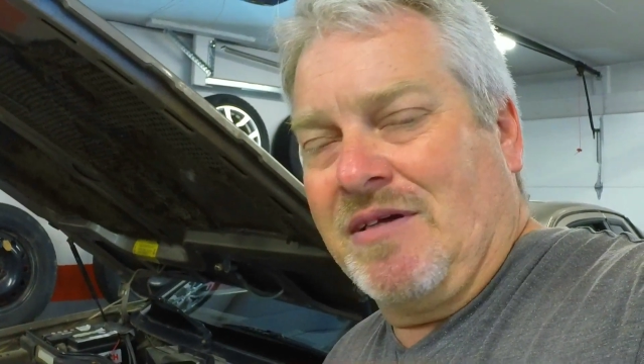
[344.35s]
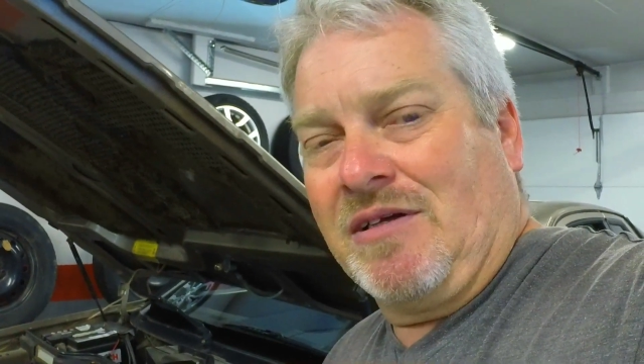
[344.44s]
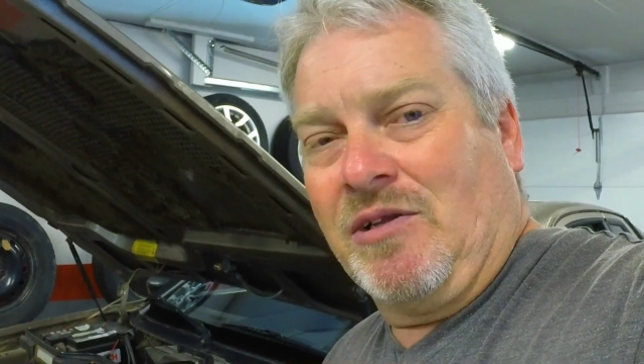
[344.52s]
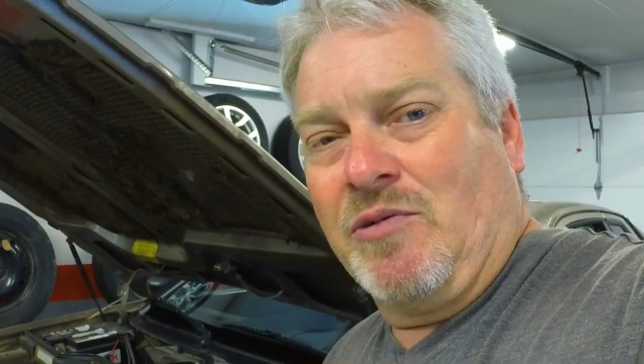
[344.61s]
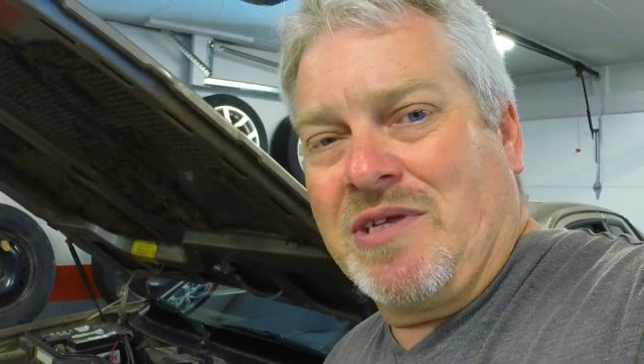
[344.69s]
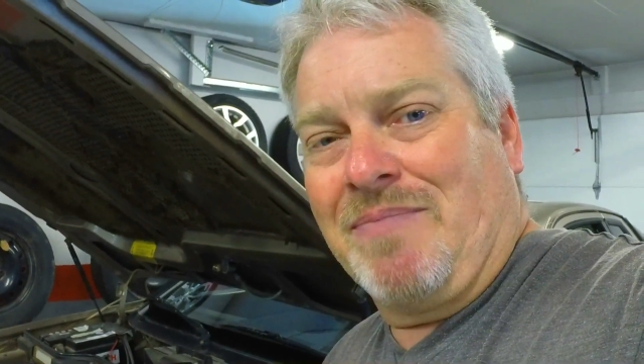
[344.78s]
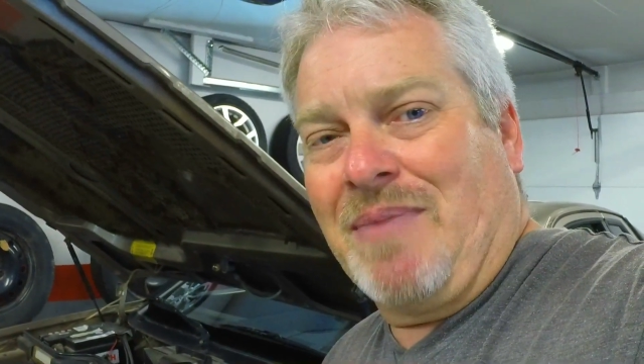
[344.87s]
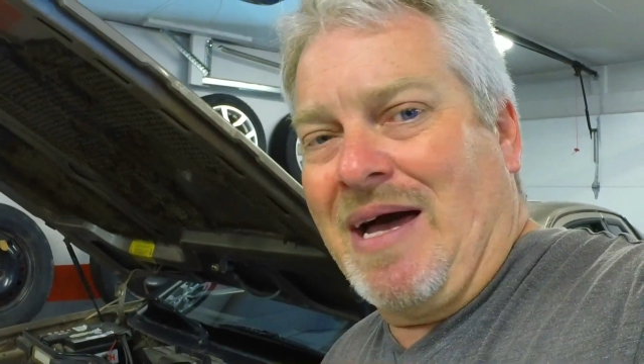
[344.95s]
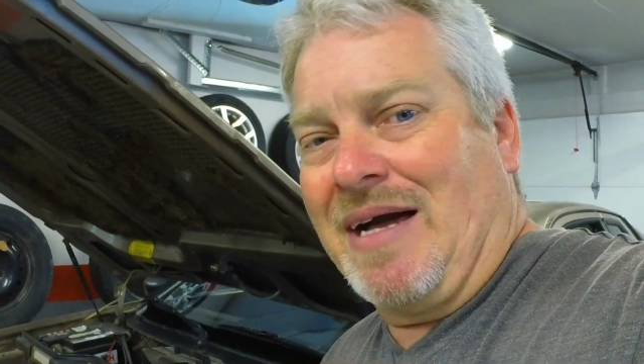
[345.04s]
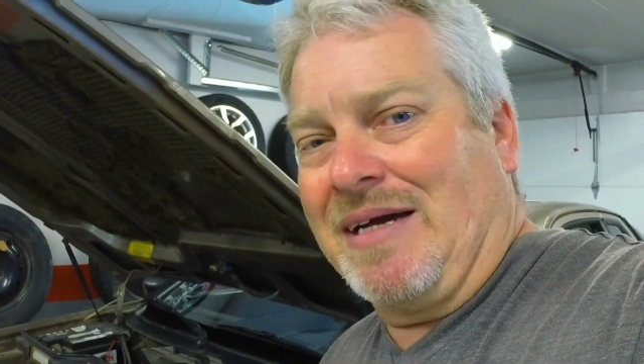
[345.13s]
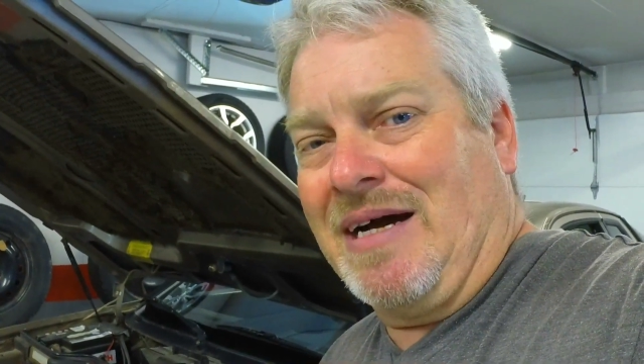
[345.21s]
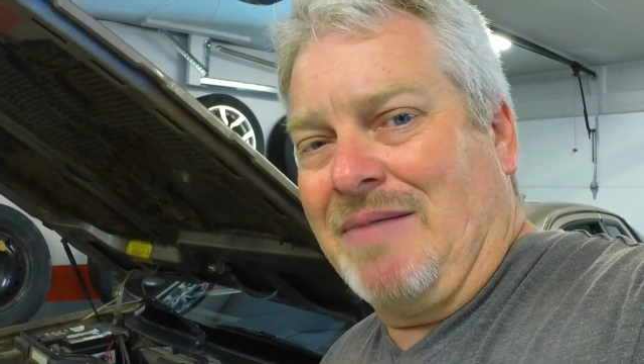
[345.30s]
Close it
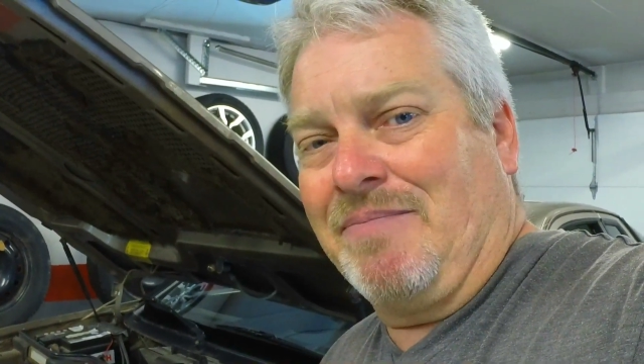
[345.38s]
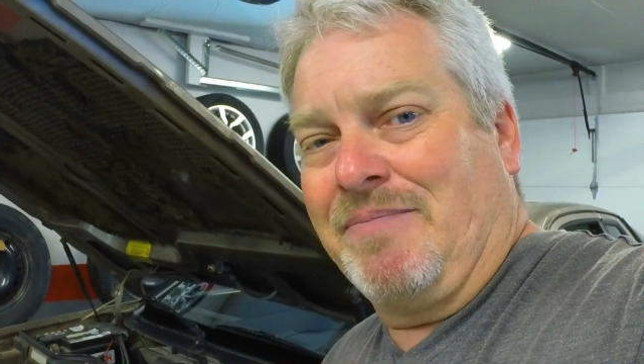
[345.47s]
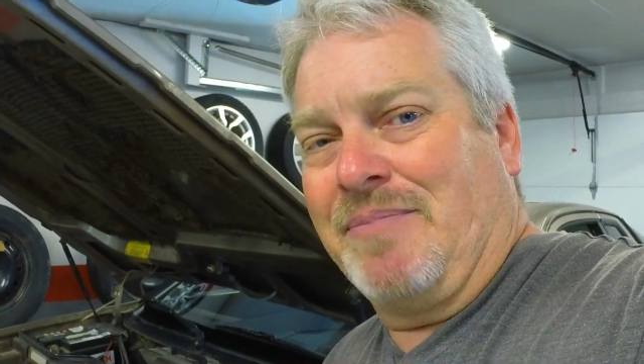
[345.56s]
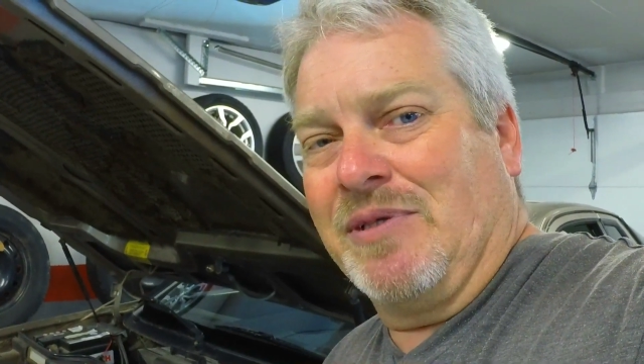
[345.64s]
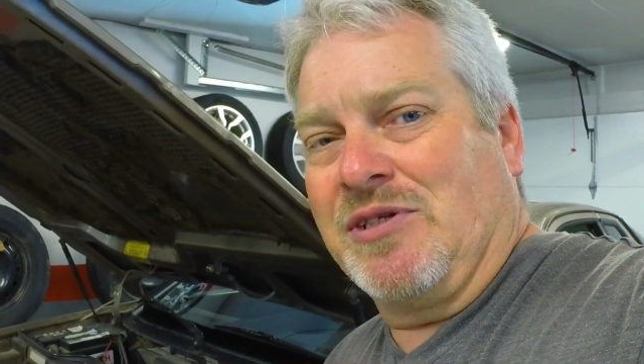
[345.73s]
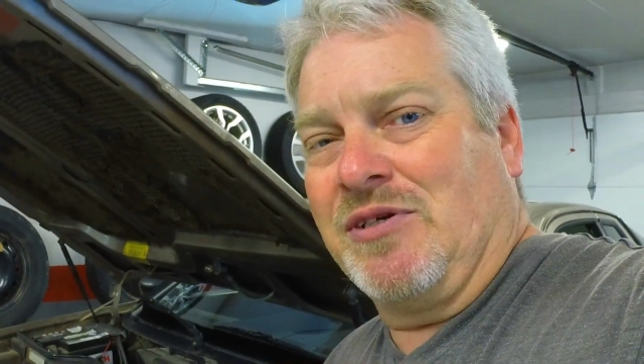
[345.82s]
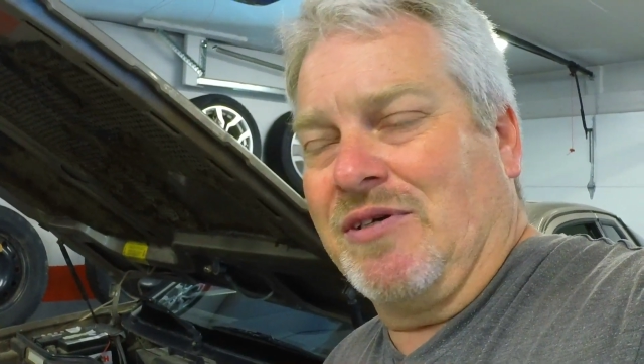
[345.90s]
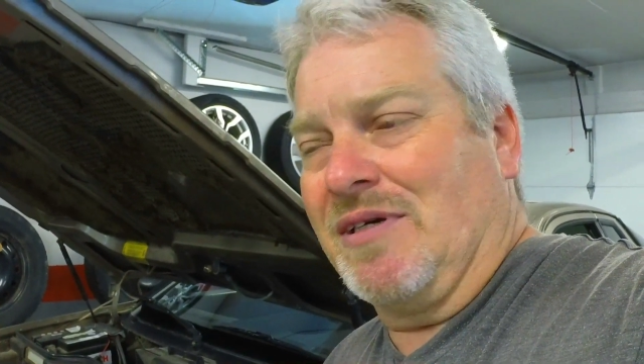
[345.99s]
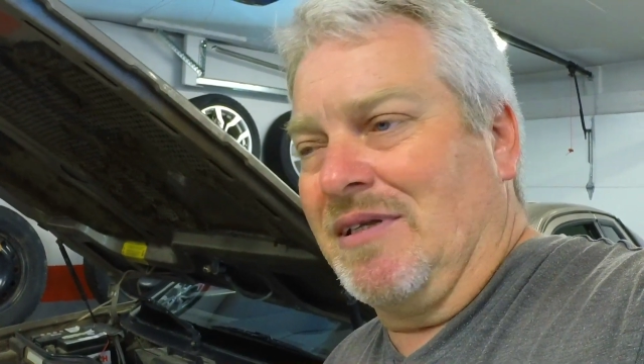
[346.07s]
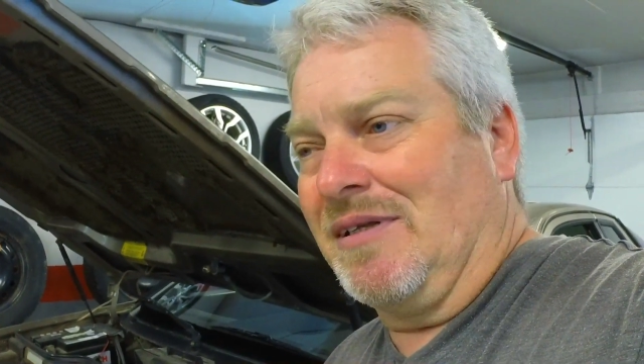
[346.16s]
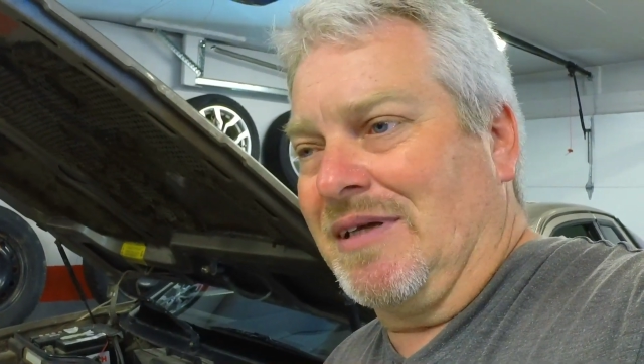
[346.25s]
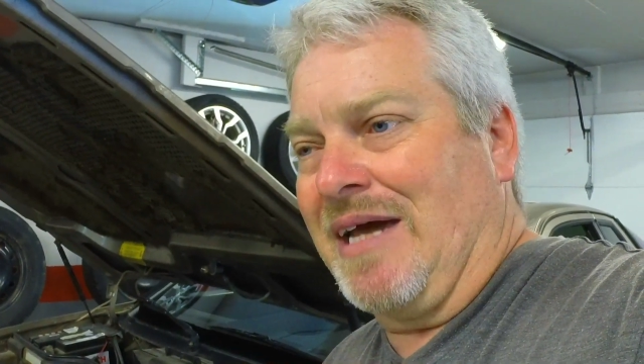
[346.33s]
back up, put your
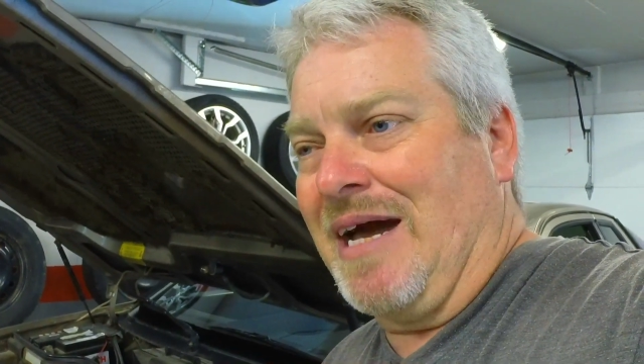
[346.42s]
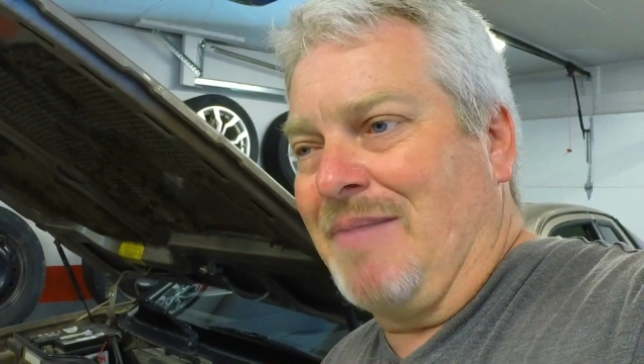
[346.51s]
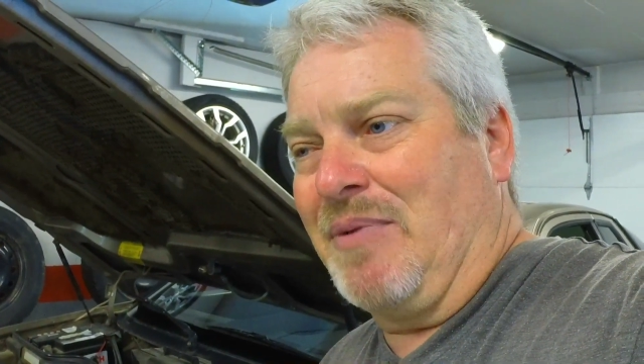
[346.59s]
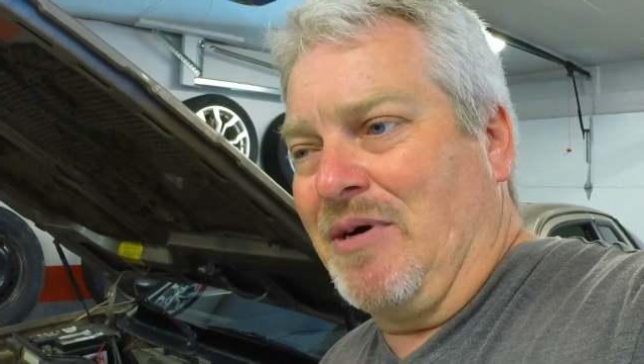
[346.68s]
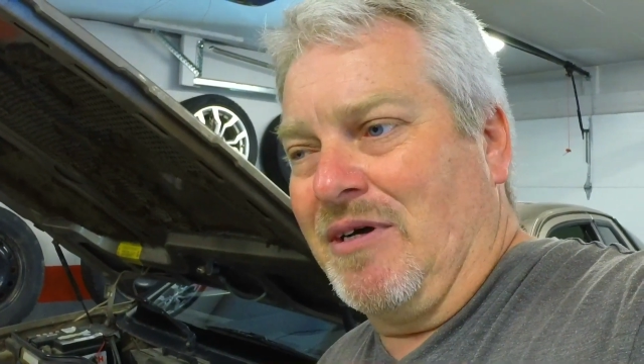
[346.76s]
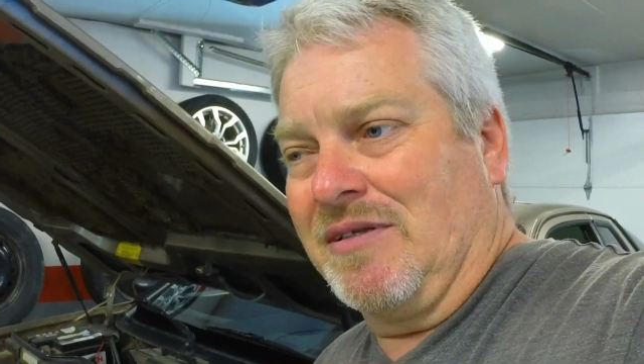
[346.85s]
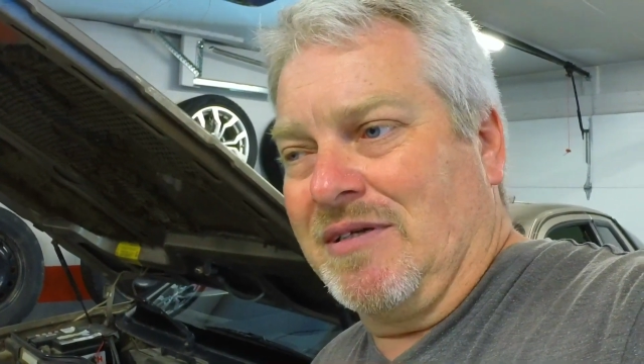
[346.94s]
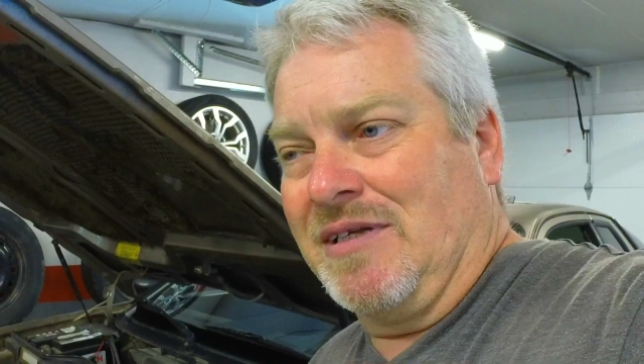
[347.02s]
little cap on,